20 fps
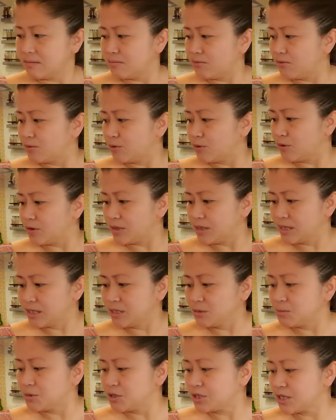For this
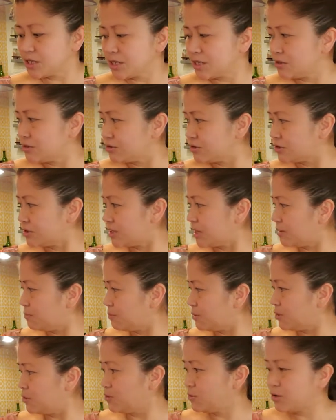particular step,
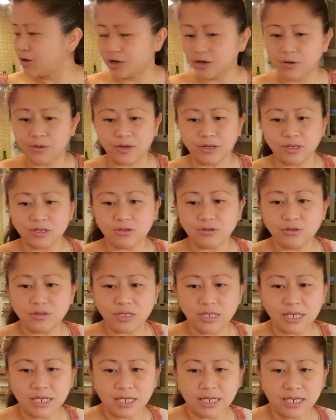you are going to
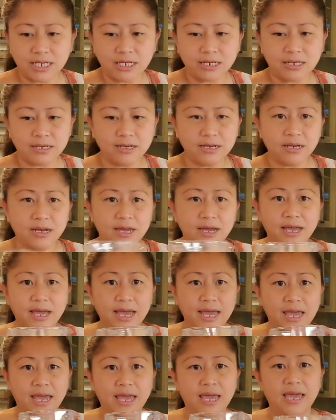need
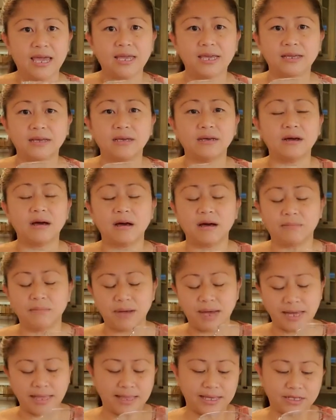I
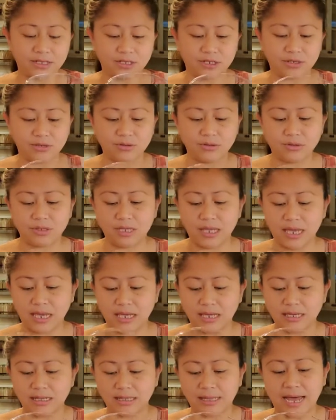like to use a
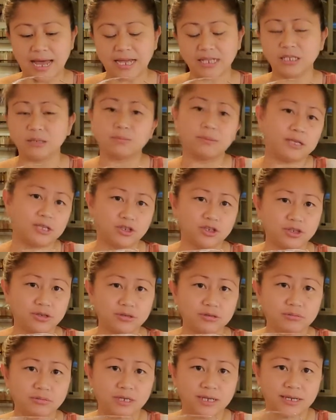glass
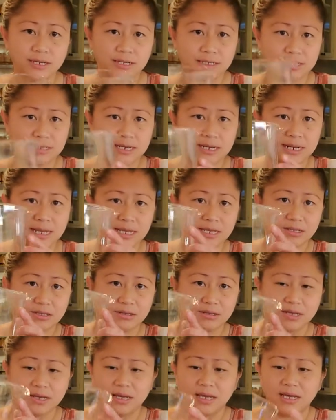pitcher because then
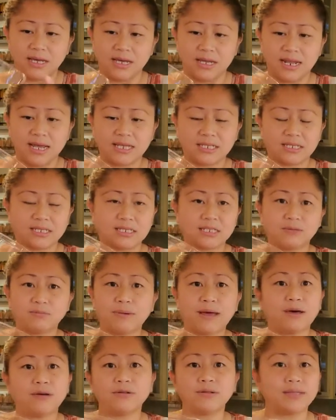it has the
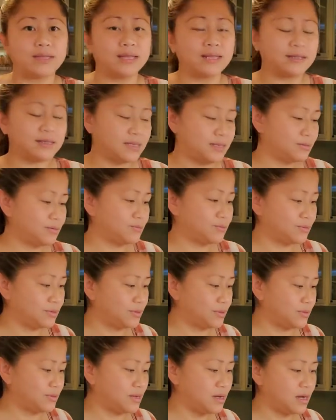spout that would
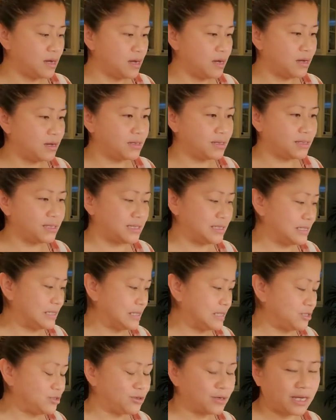easily
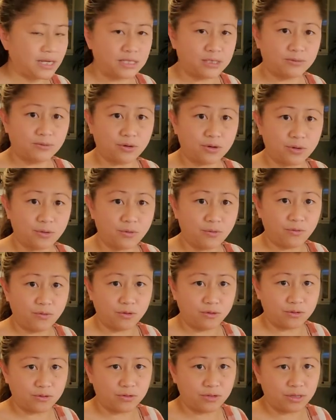transfer over
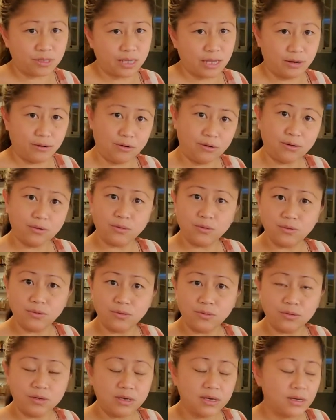to the narrow
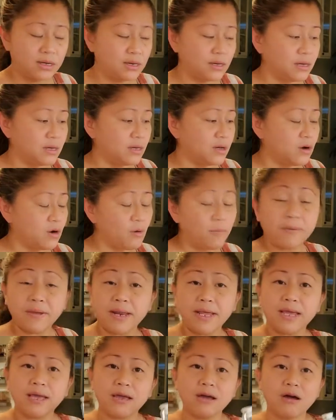
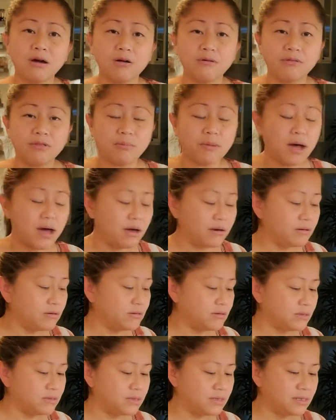opening of the
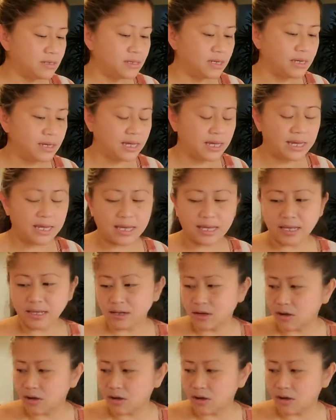bottles. And